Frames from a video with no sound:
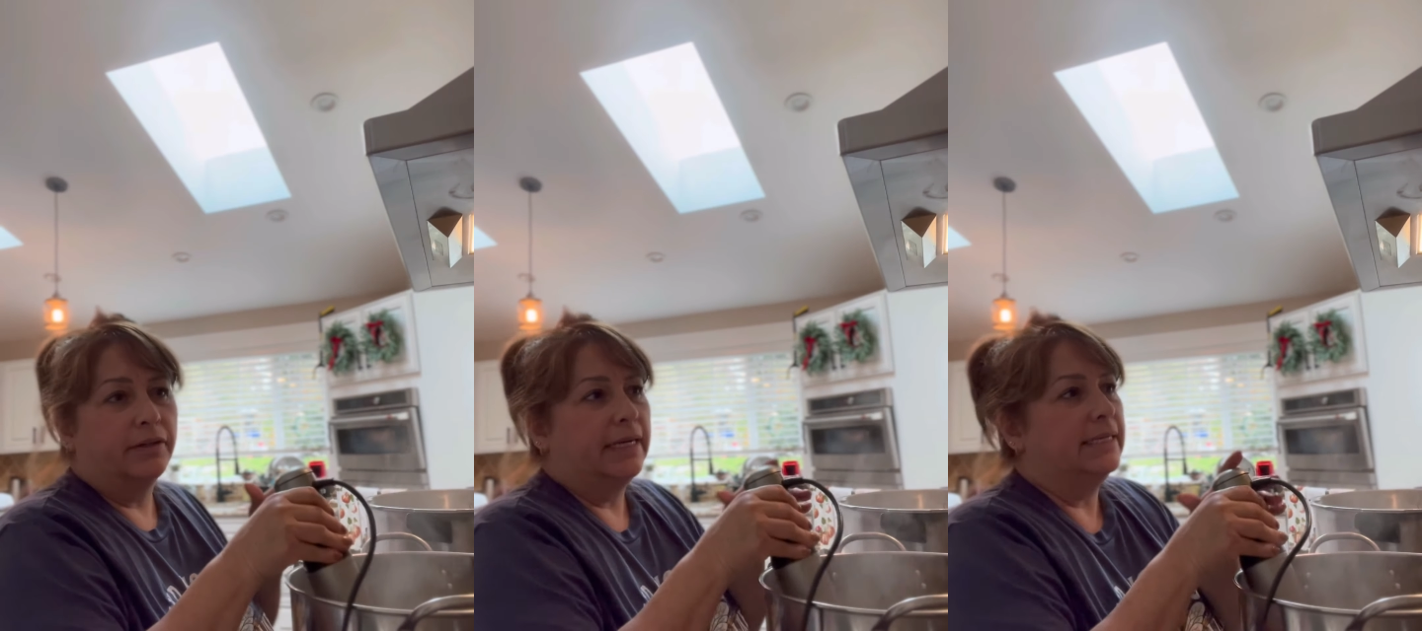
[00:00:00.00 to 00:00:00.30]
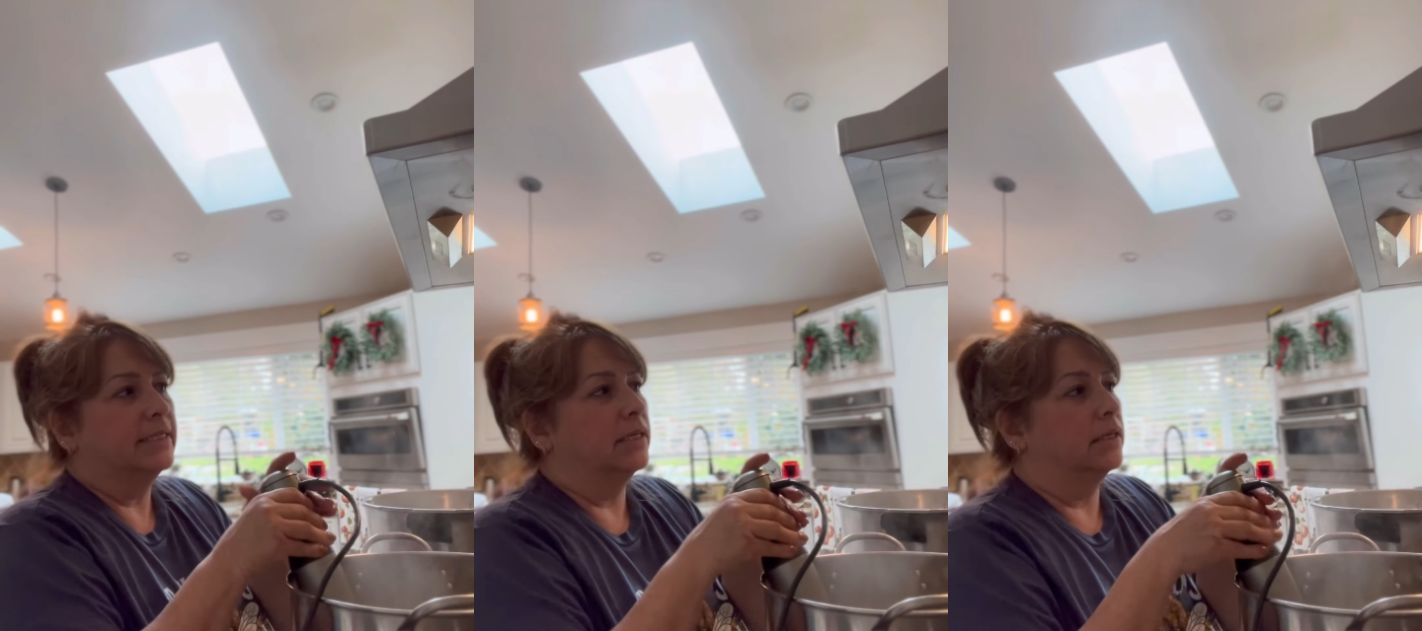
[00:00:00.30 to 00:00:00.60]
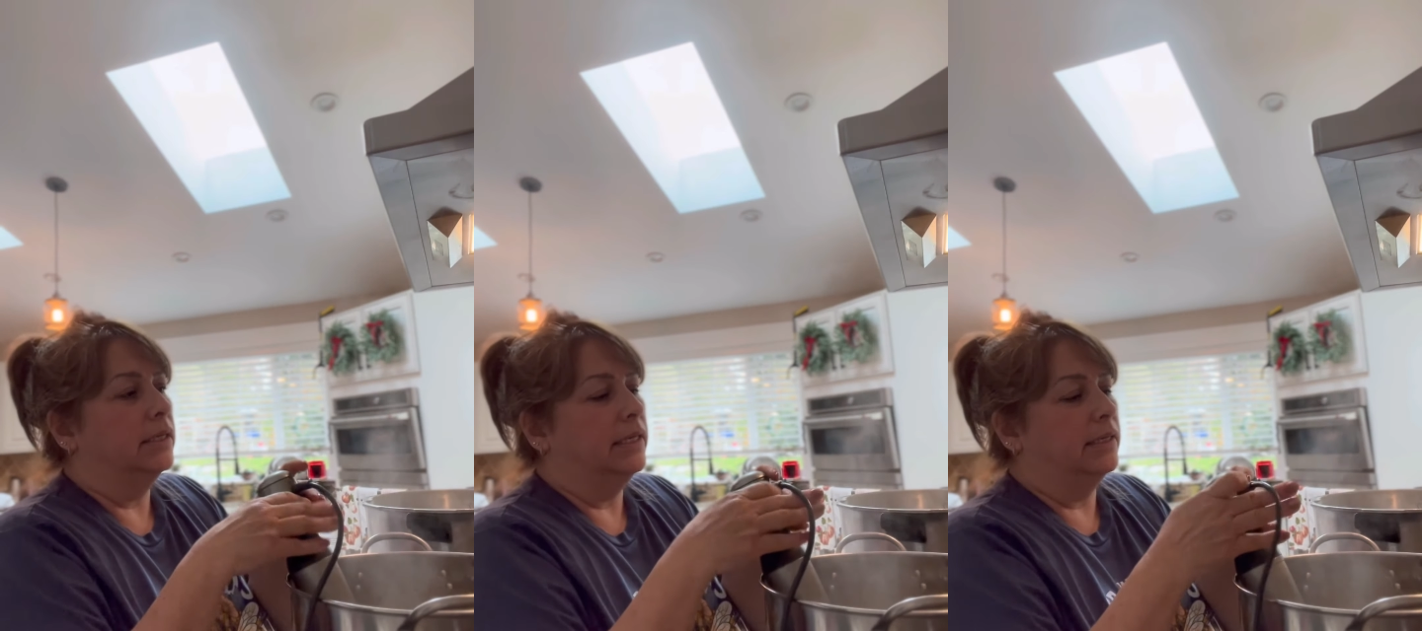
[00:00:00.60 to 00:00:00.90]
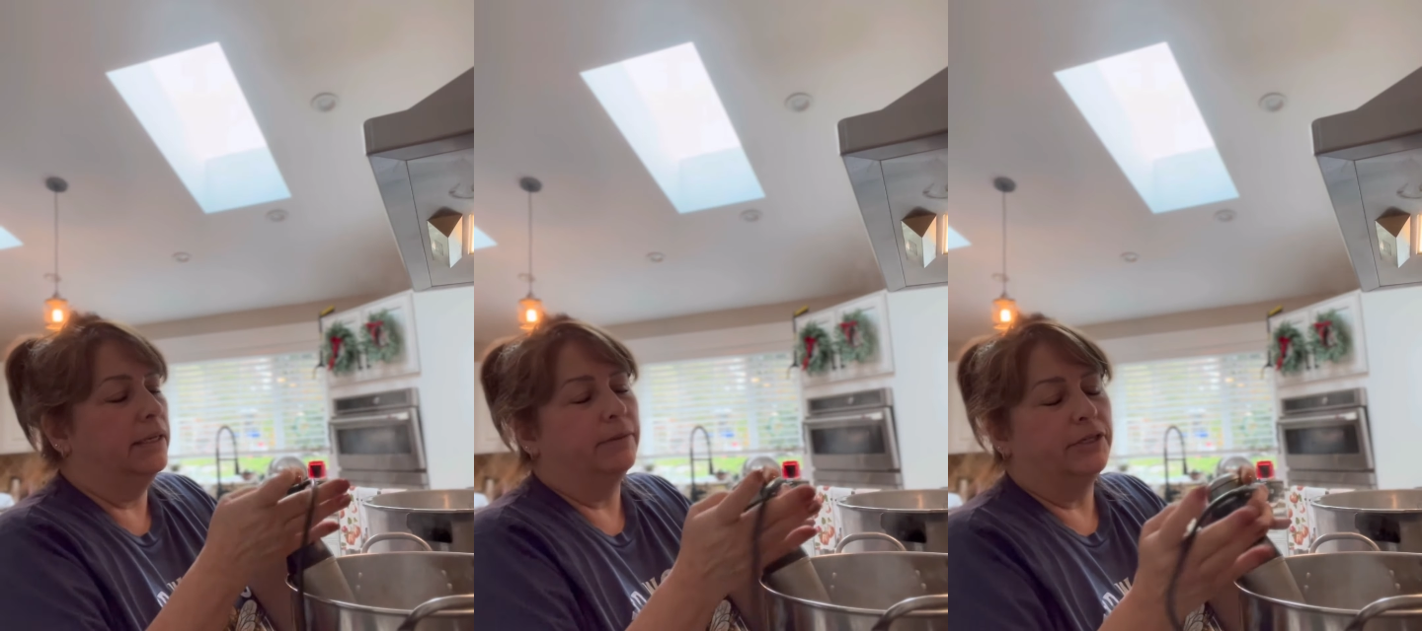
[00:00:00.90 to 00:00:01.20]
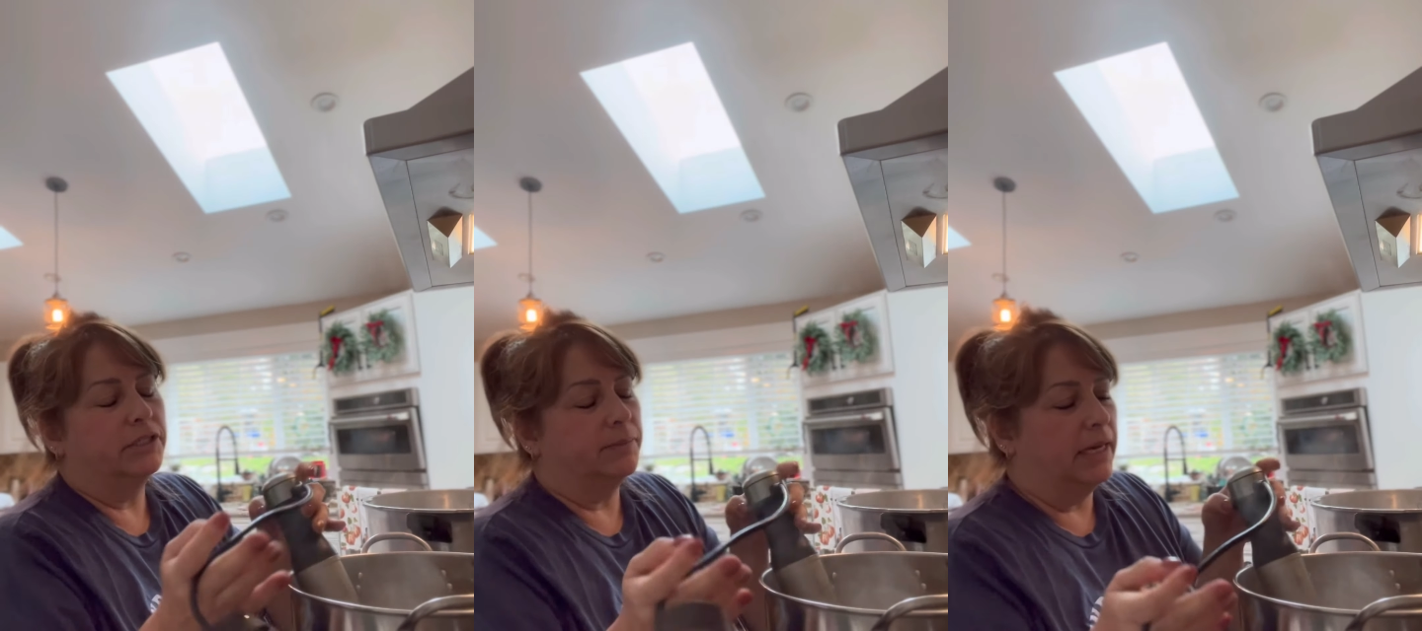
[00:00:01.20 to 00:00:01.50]
He
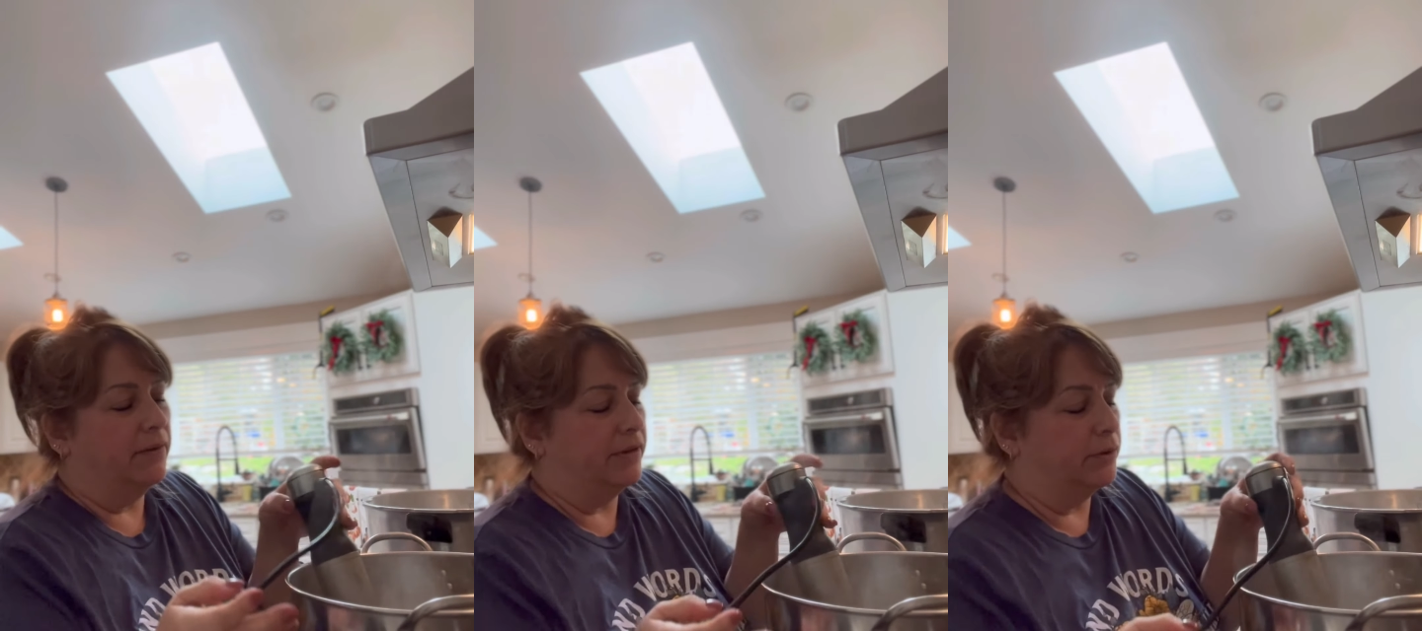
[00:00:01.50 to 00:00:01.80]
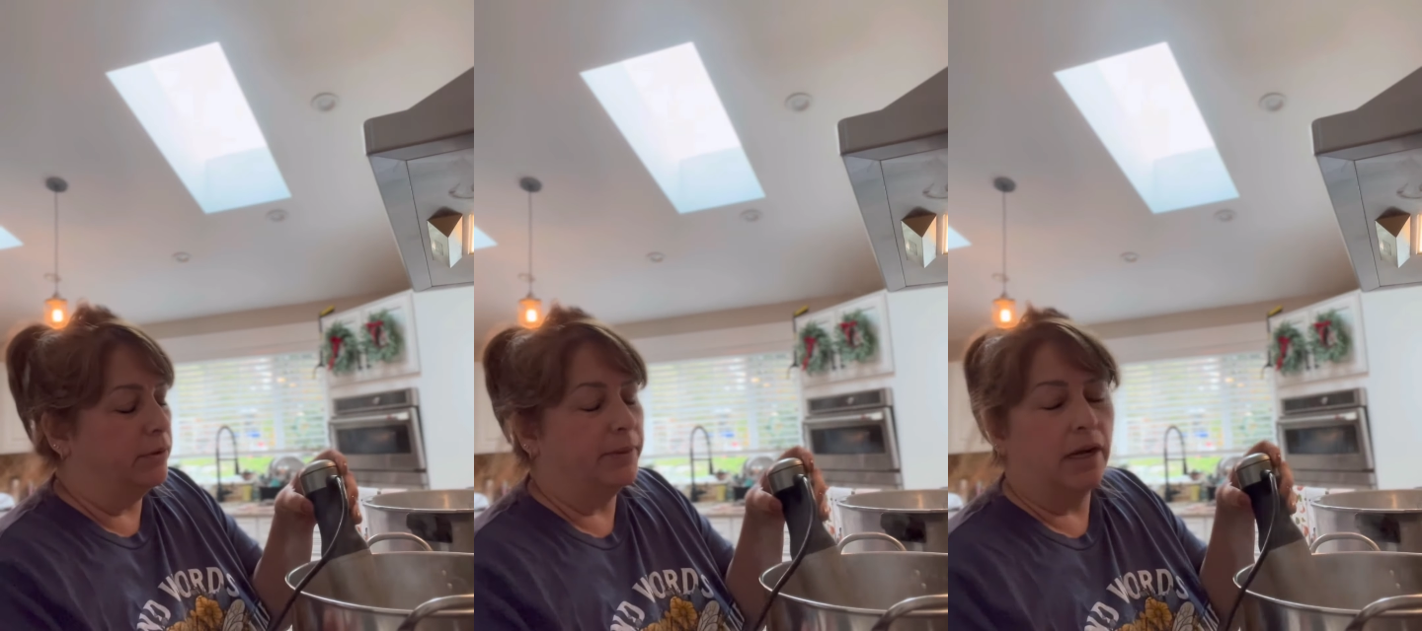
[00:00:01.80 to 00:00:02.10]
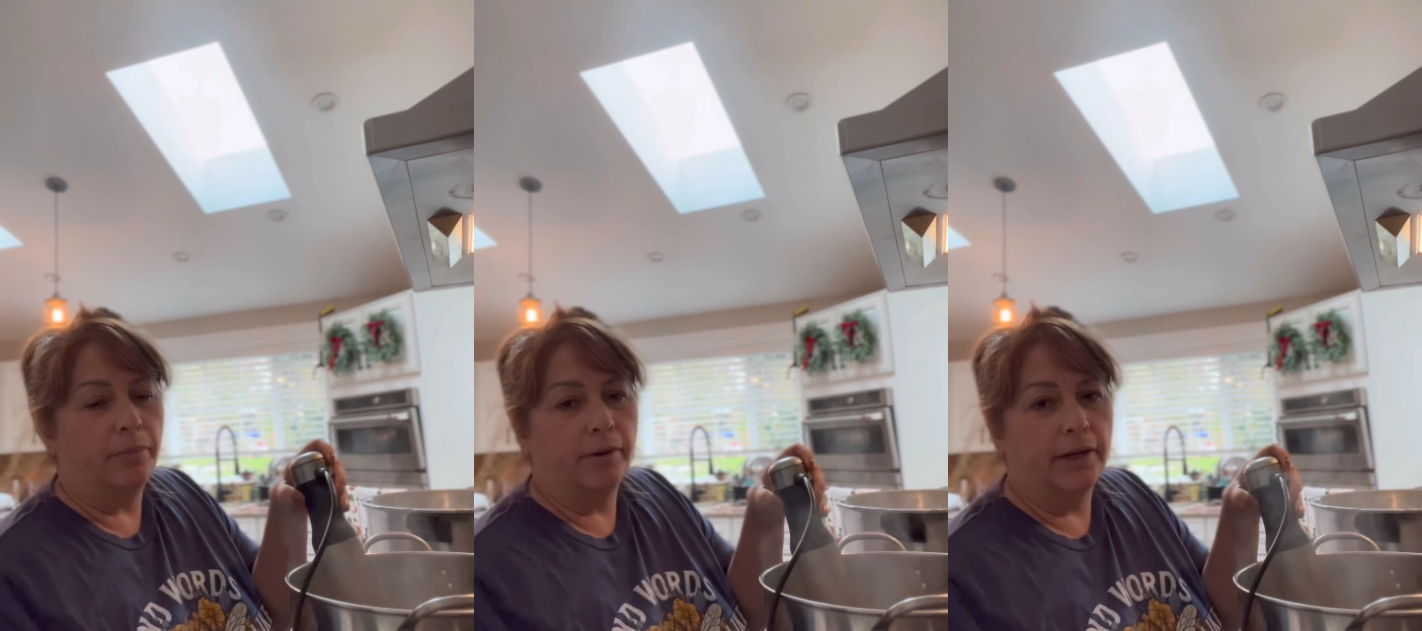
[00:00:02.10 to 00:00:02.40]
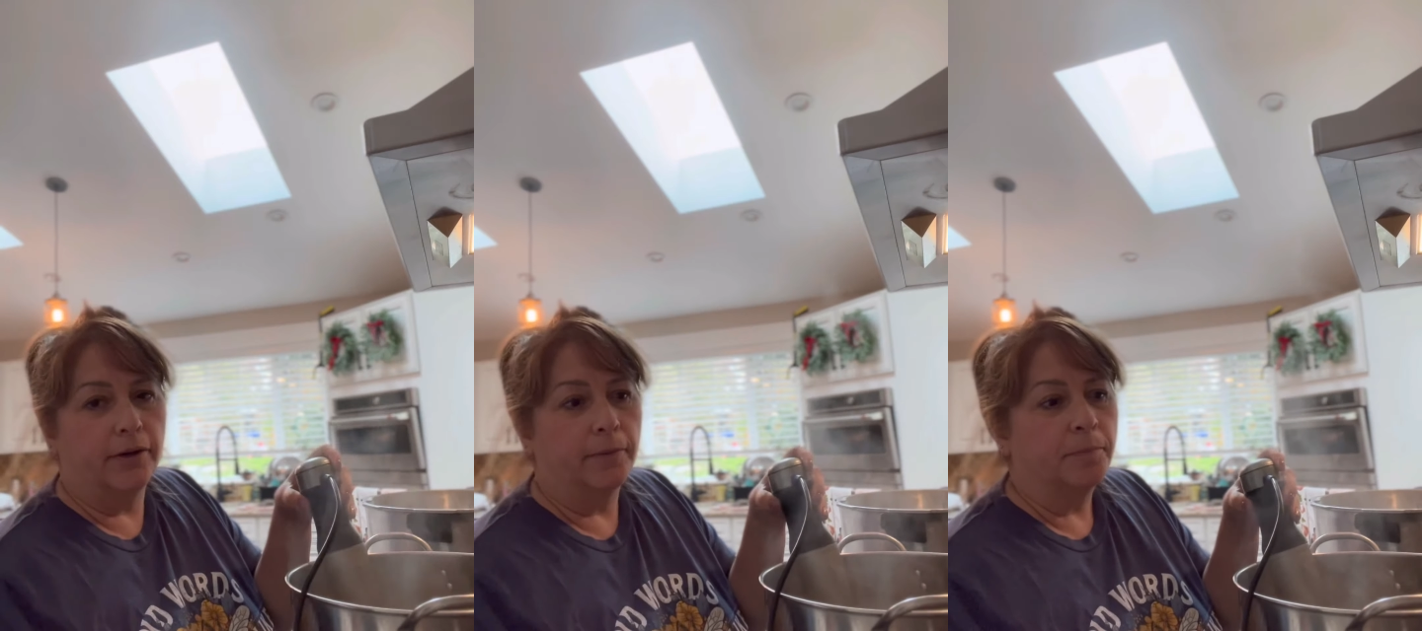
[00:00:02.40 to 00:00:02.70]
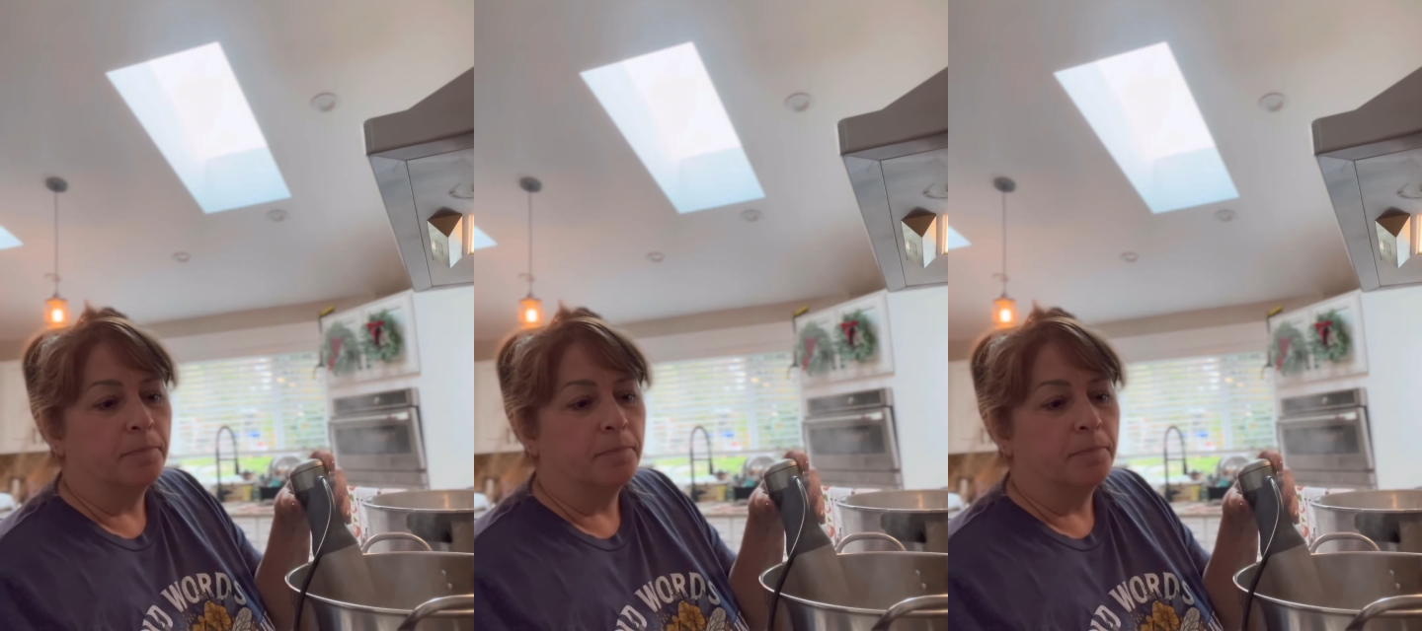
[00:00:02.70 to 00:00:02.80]
used to be a heavy equipment operator.